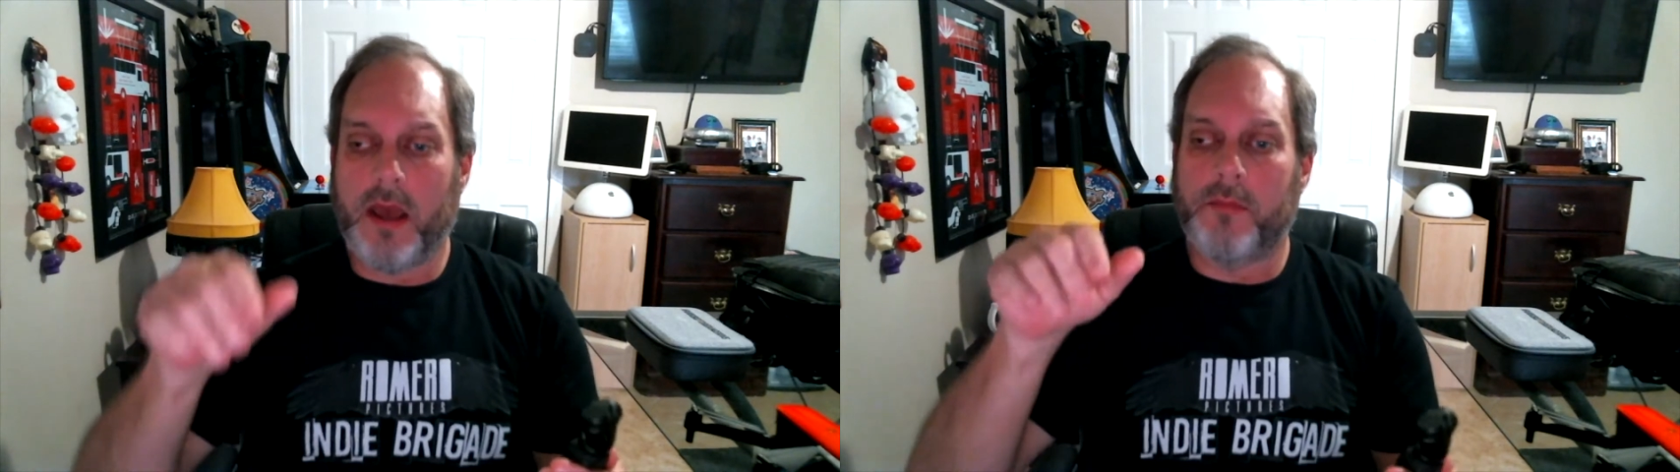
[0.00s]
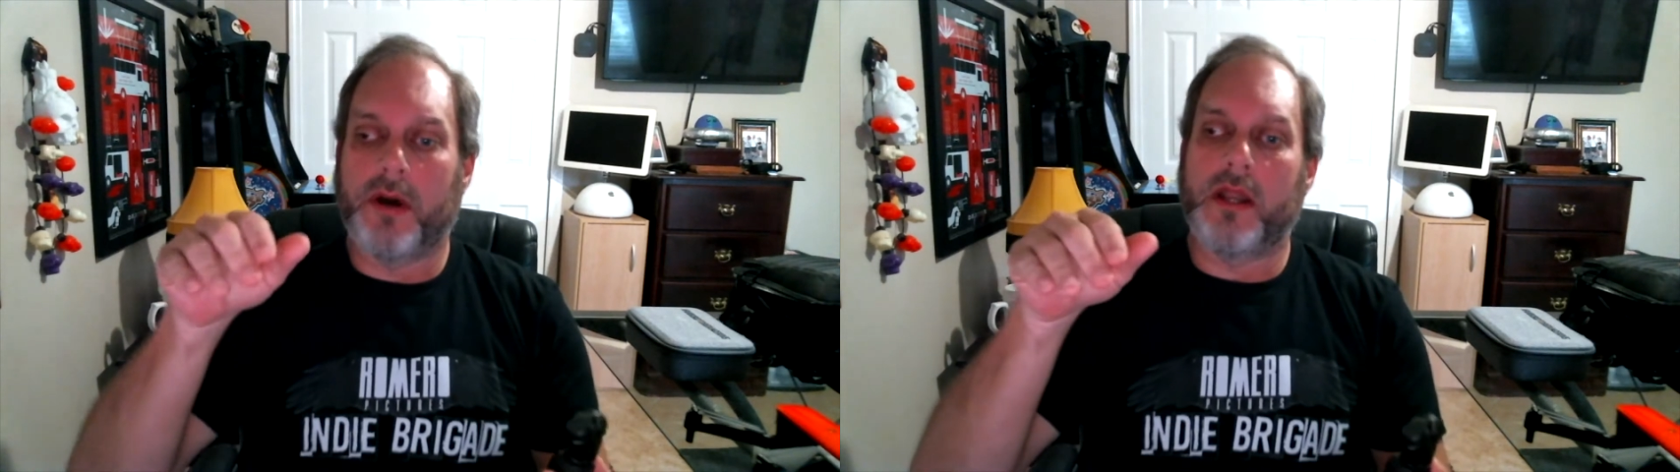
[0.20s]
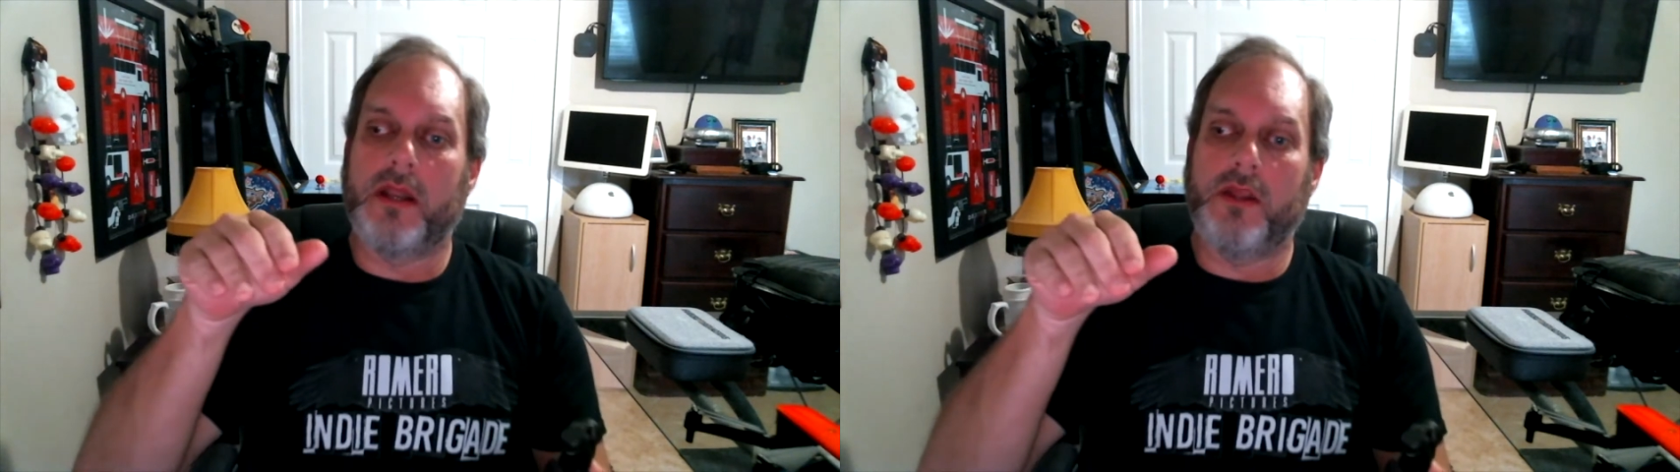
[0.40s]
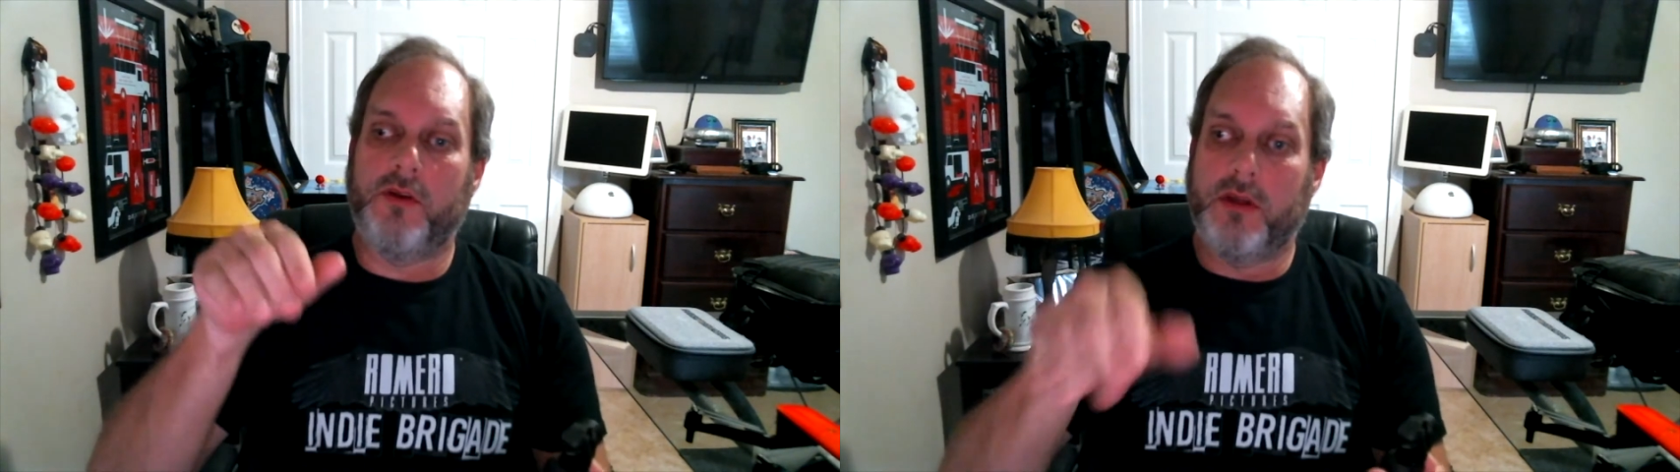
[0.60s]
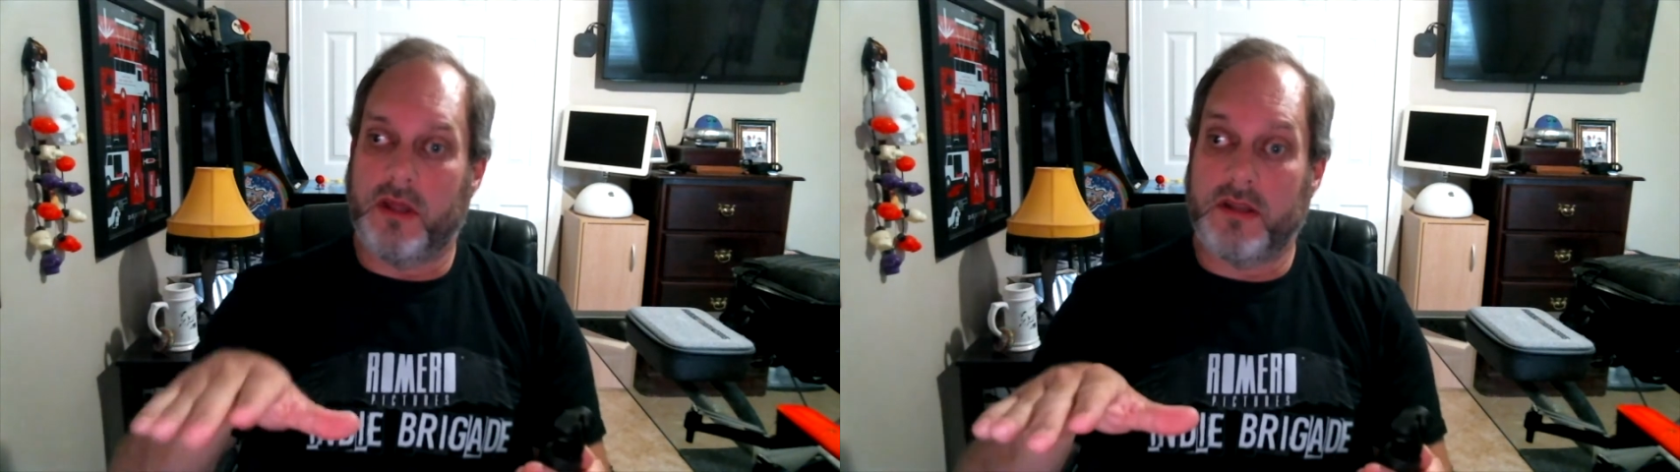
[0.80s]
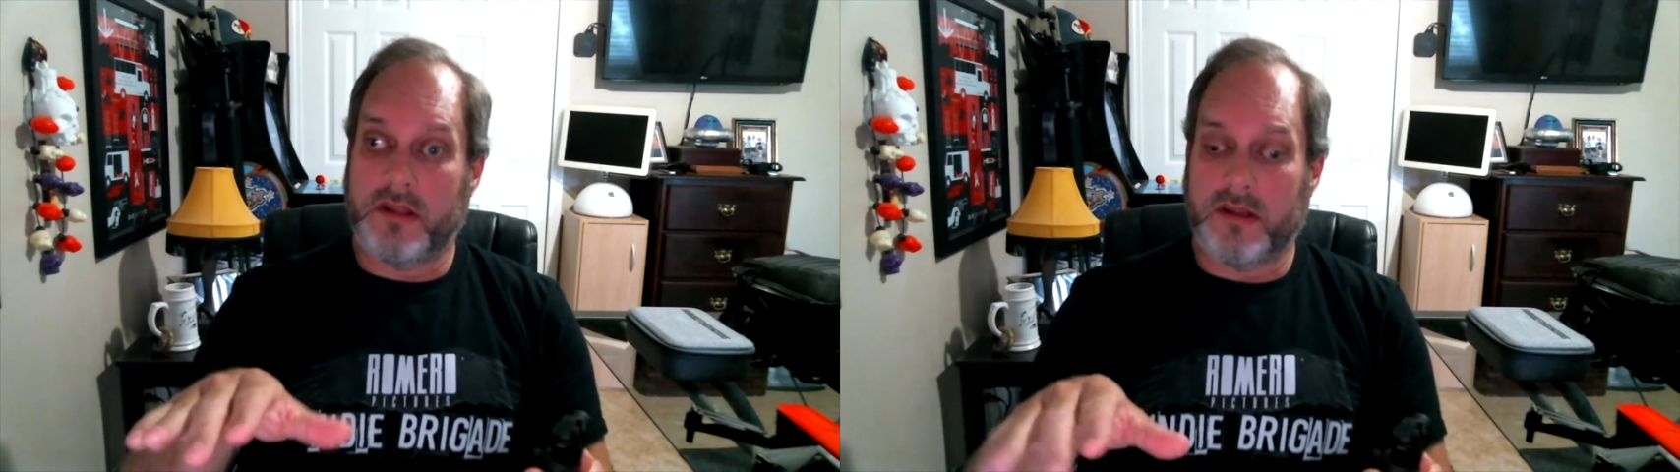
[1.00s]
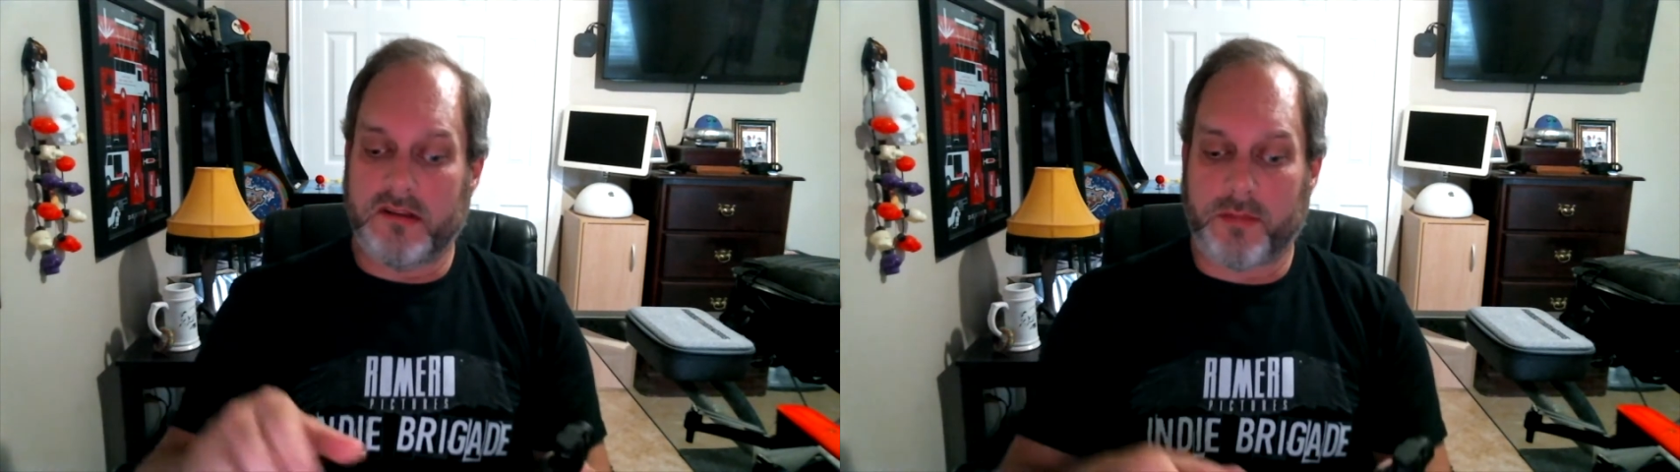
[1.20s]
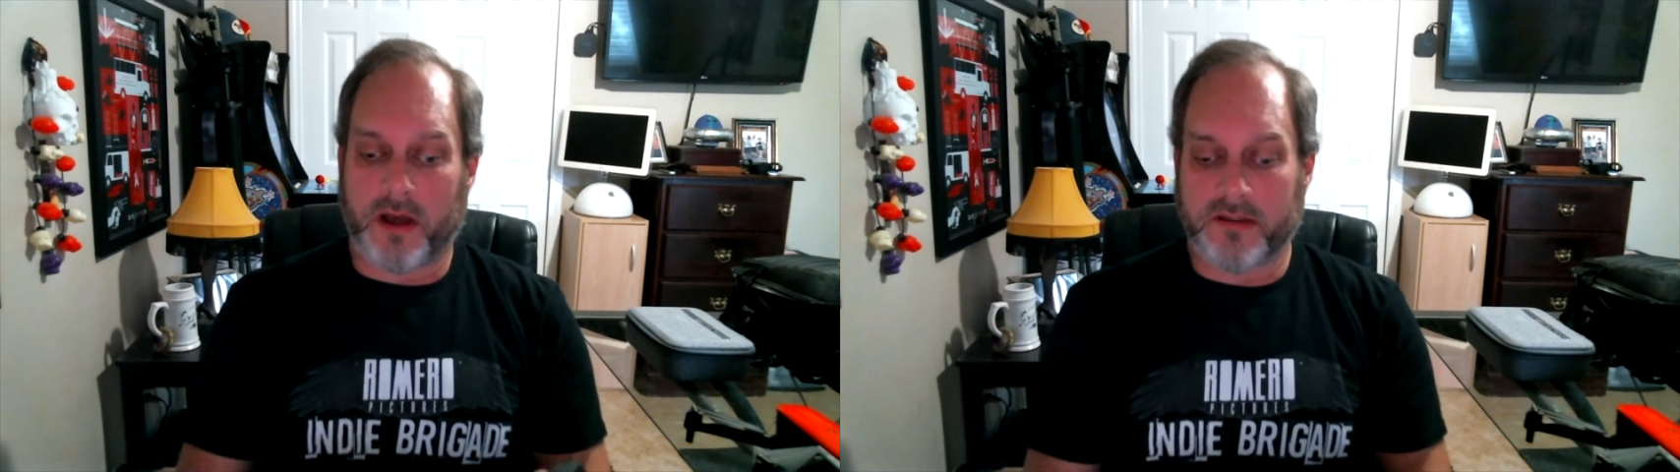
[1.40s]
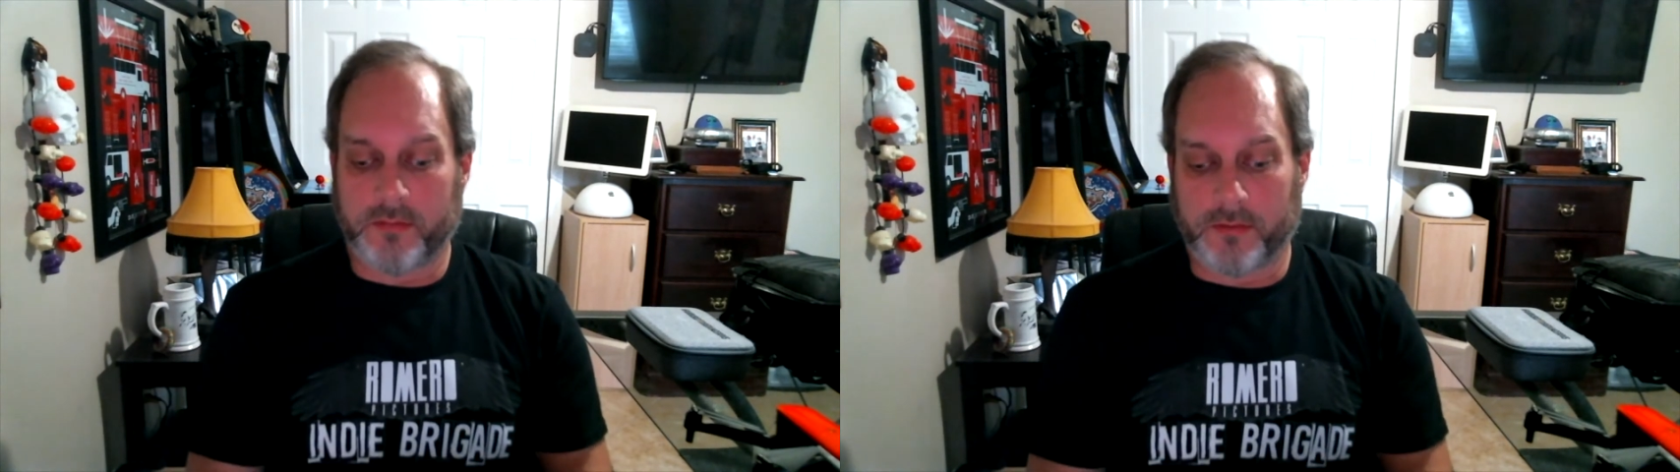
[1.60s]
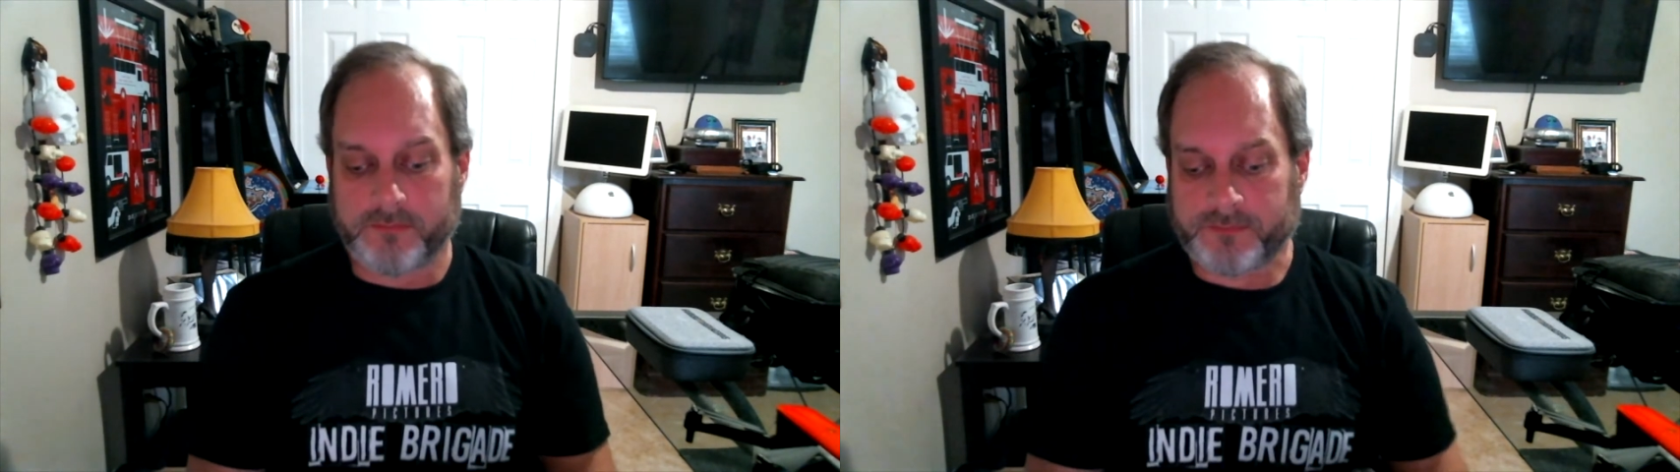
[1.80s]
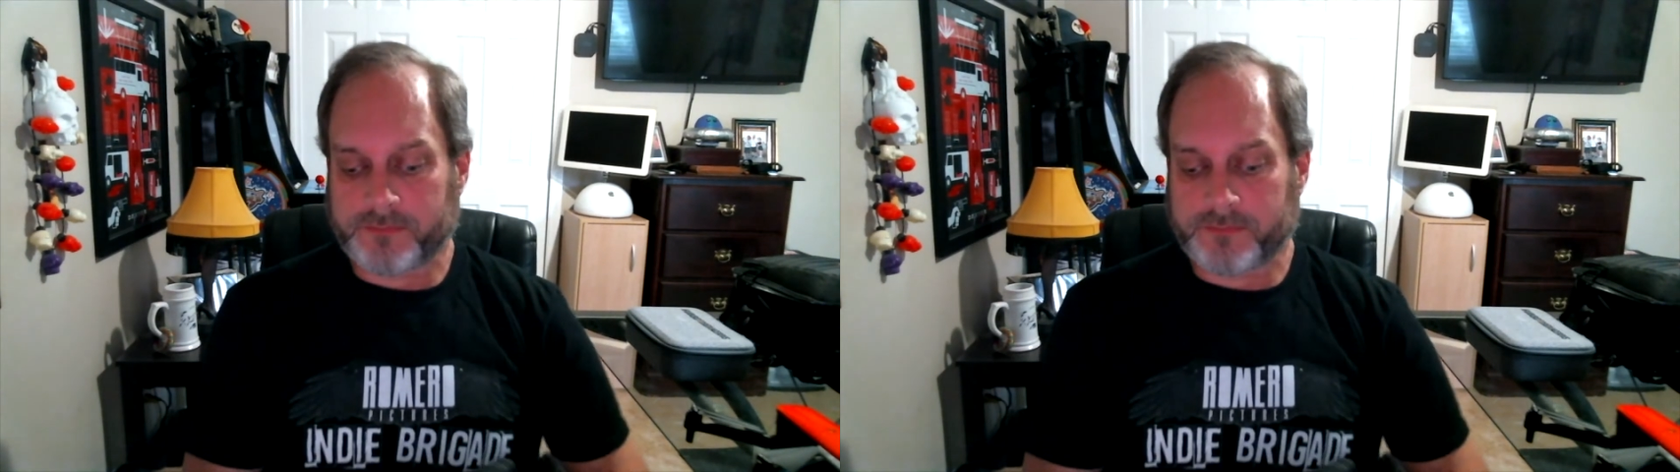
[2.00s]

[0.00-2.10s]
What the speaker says: but it is possible.